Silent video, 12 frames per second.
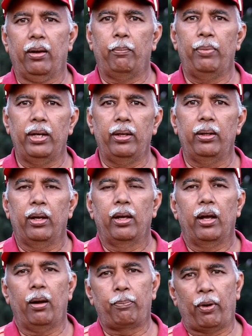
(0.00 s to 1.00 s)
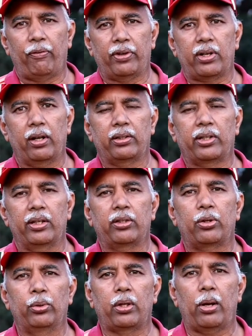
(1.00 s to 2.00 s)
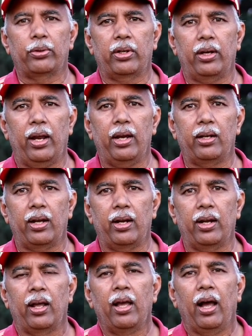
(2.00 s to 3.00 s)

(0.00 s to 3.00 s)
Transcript: been a professional since 2018,